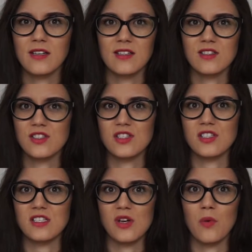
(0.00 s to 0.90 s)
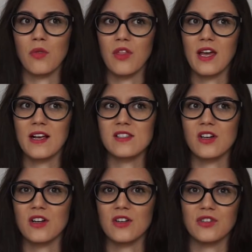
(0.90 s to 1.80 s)
Like, it's just its own thing. It's
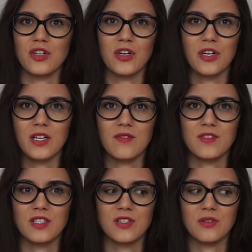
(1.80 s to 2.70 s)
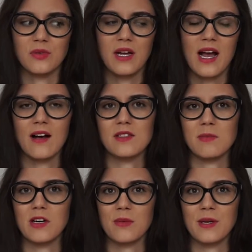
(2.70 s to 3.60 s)
not an alternative to cow's
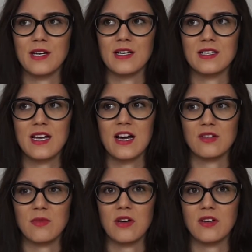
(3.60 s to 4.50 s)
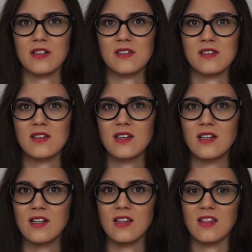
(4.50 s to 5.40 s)
milk, because cow's milk is
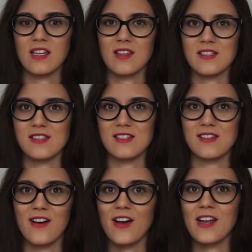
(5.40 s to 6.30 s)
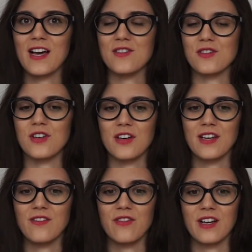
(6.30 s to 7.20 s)
the thing that's not natural
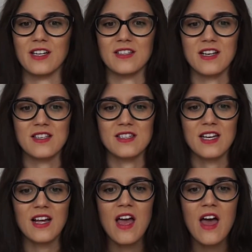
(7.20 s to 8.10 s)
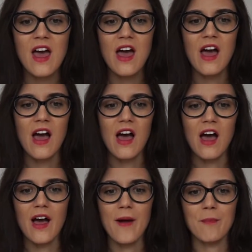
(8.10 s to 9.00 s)
and fucking disgusting.
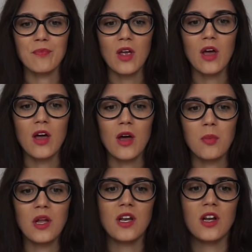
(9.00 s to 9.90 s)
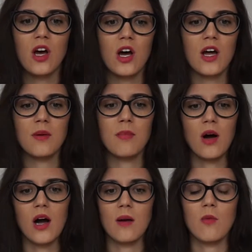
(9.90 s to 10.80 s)
Opinion on
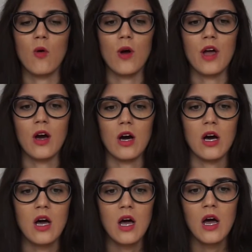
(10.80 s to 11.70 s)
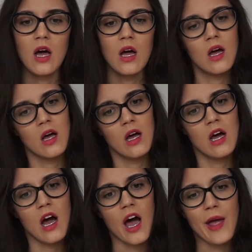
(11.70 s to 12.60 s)
palm oil.
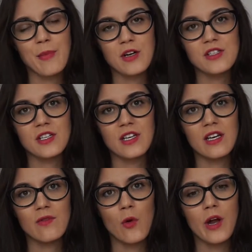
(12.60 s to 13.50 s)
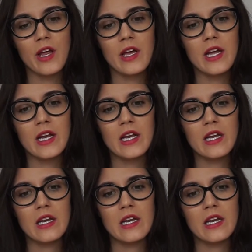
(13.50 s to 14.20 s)
I personally avoid it.